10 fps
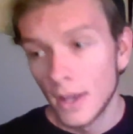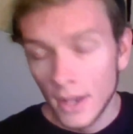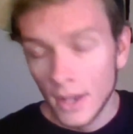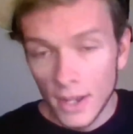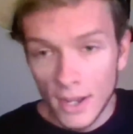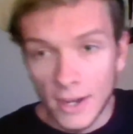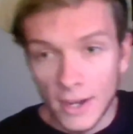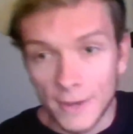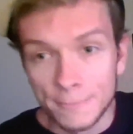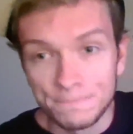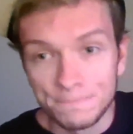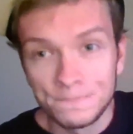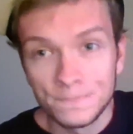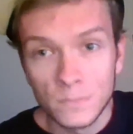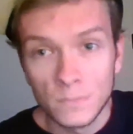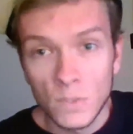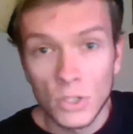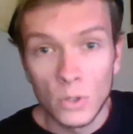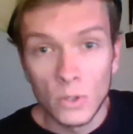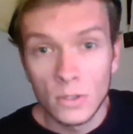Um, so
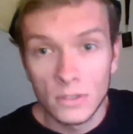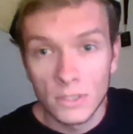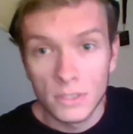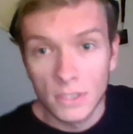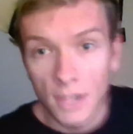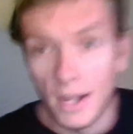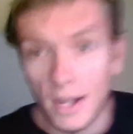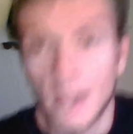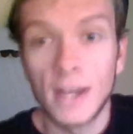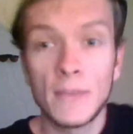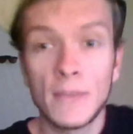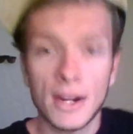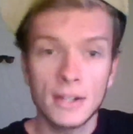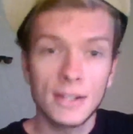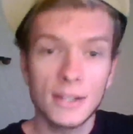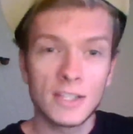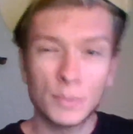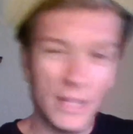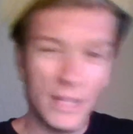I'm not gonna explain too